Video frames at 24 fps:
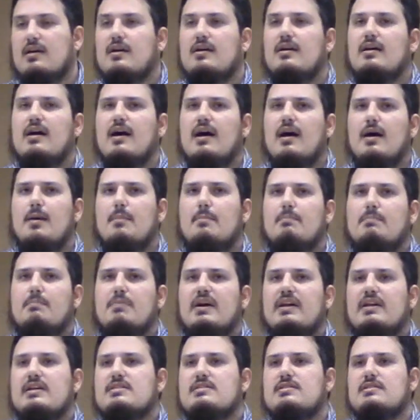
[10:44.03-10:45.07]

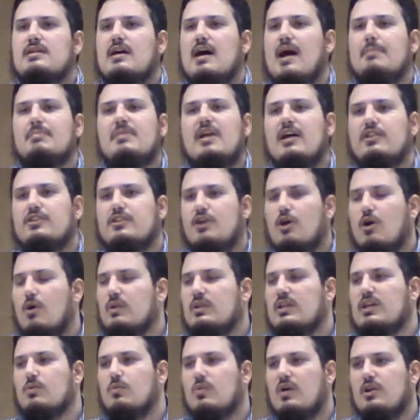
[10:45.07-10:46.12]
But I'm not the
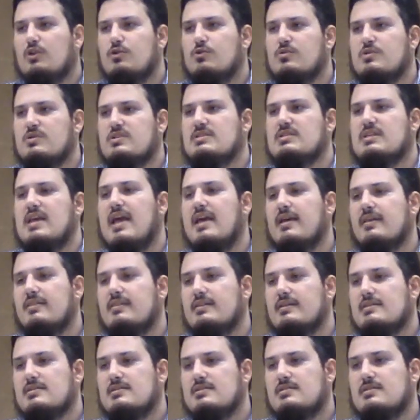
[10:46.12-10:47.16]
only one who is saying
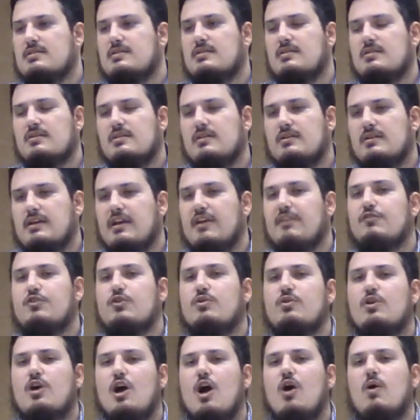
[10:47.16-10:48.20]
this. If you
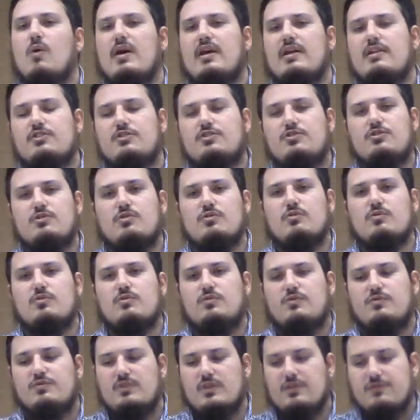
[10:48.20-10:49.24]
go into
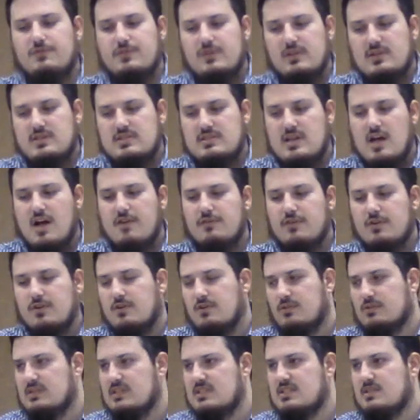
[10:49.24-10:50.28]
the
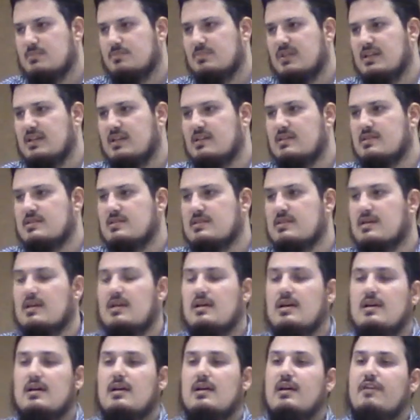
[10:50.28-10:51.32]
philosophical disciplines,
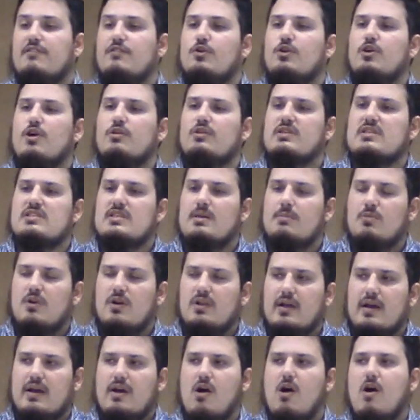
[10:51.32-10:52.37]
if you go to somewhere
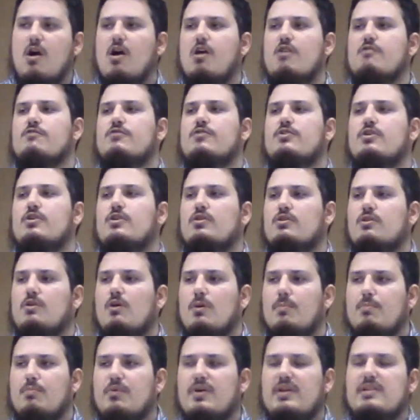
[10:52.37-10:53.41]
like Harvard
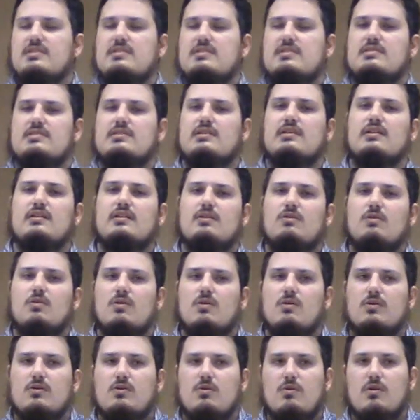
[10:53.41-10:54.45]
or Princeton
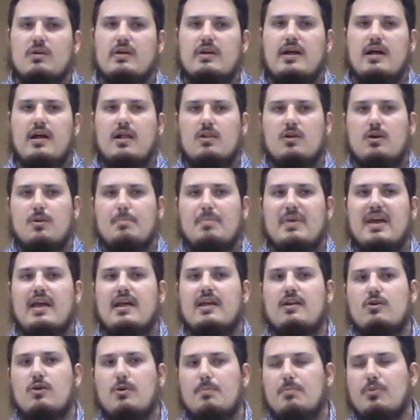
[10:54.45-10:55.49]
or Cornell or Penn
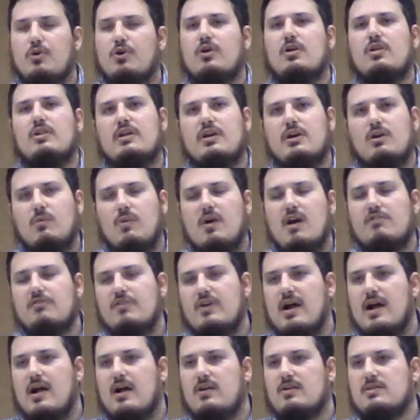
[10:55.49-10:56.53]
or Berkeley or wherever
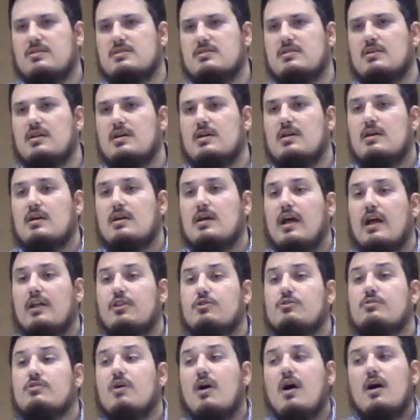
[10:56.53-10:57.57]
else, and you
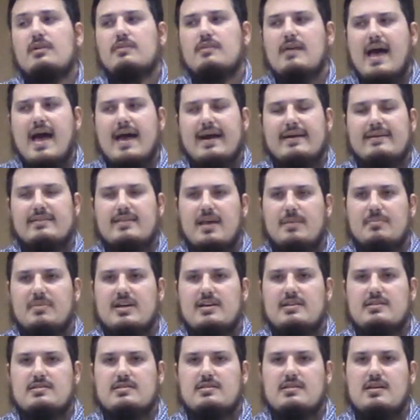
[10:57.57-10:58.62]
talk to
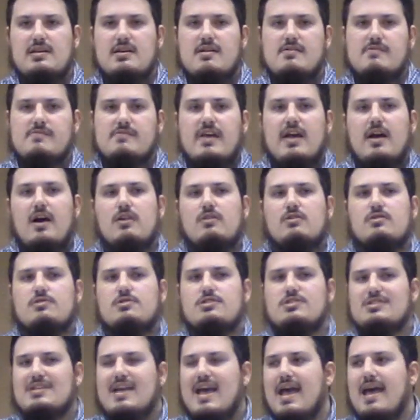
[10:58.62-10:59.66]
academics, they
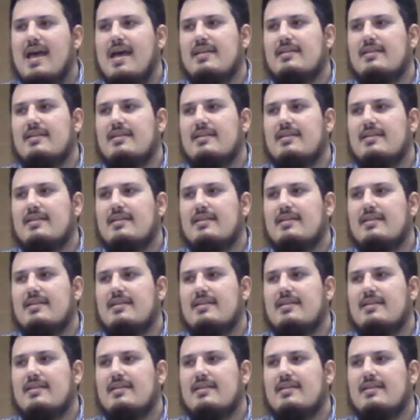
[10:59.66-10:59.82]
understand